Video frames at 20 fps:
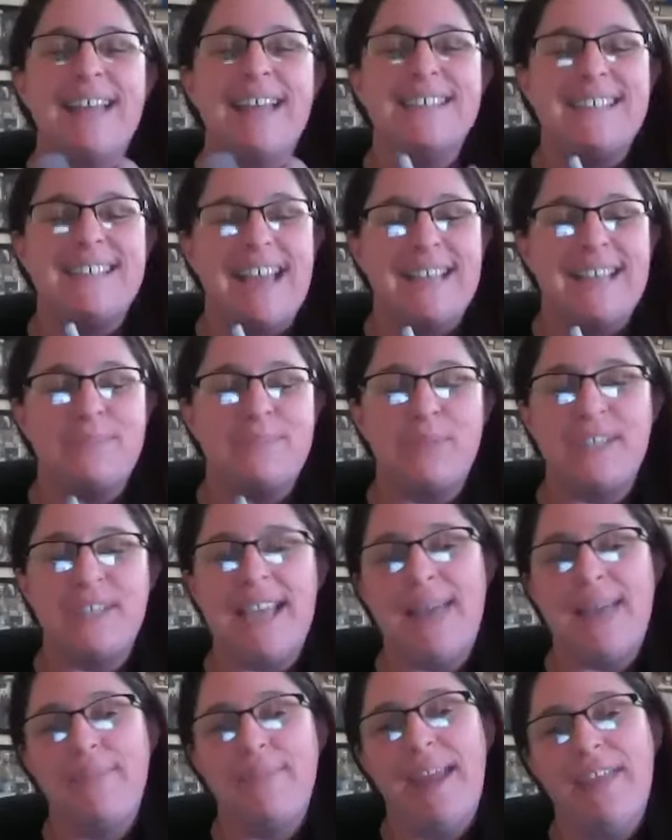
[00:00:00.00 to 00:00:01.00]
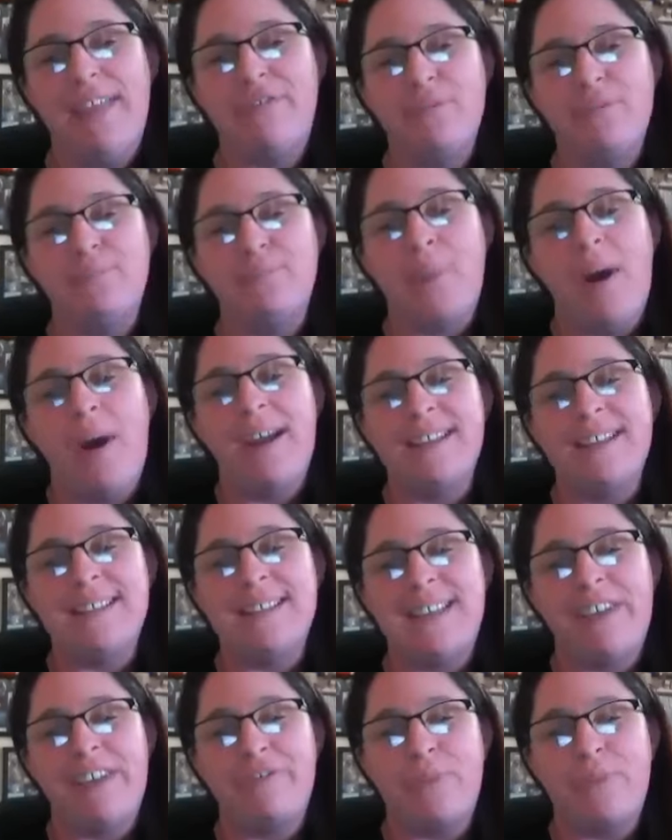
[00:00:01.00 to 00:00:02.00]
SAS protect me from buying
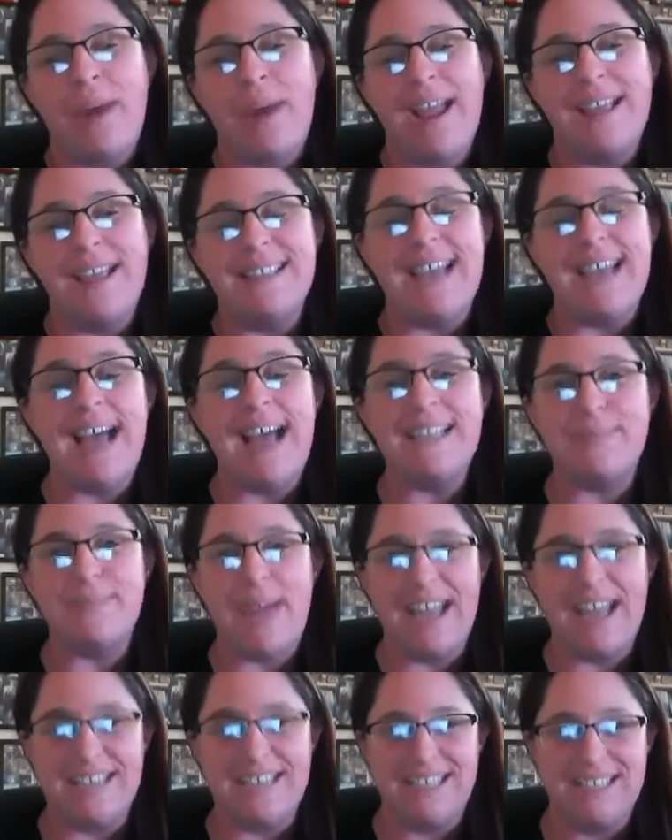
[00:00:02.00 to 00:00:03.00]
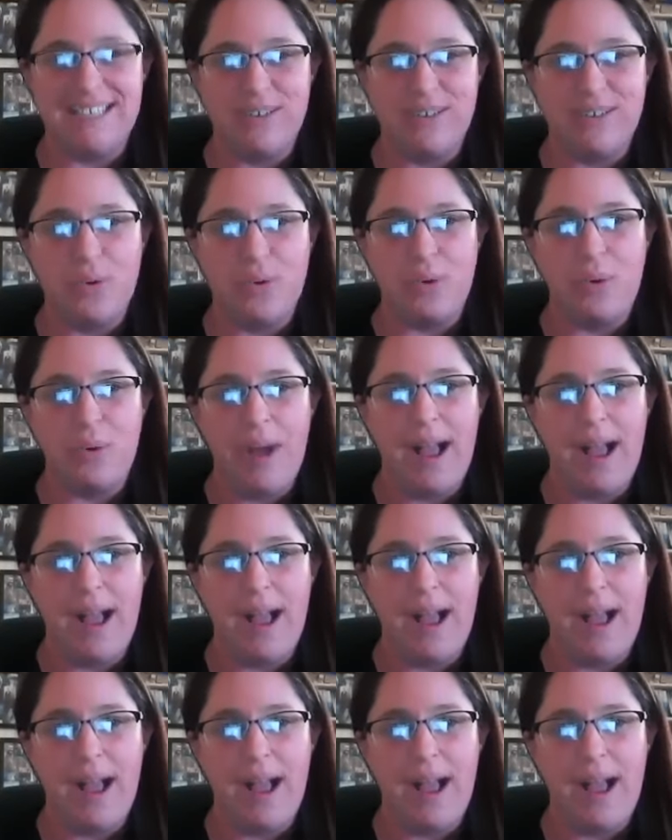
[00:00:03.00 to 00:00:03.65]
stuff where it's hazmat or